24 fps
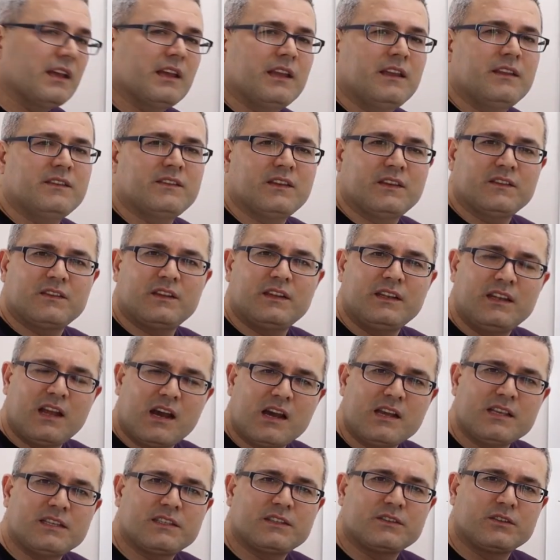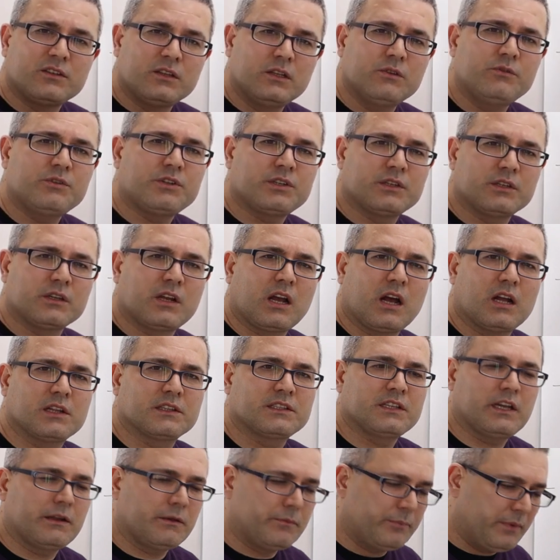is a nice solution
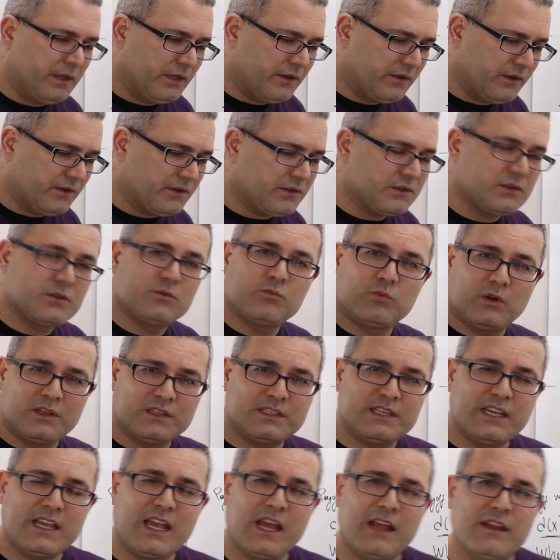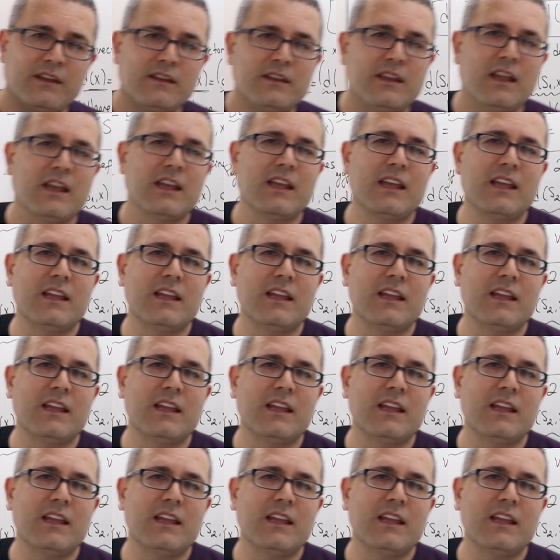concept because, once again,